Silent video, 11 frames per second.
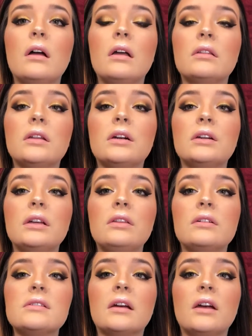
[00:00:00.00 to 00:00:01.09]
It literally
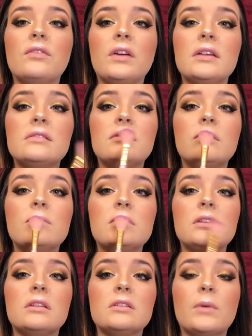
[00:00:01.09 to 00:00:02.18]
looks like I
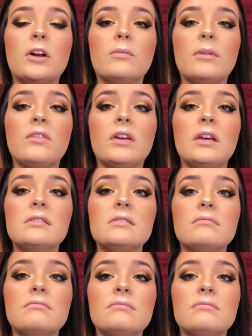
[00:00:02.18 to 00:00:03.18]
face-tuned this part of my face.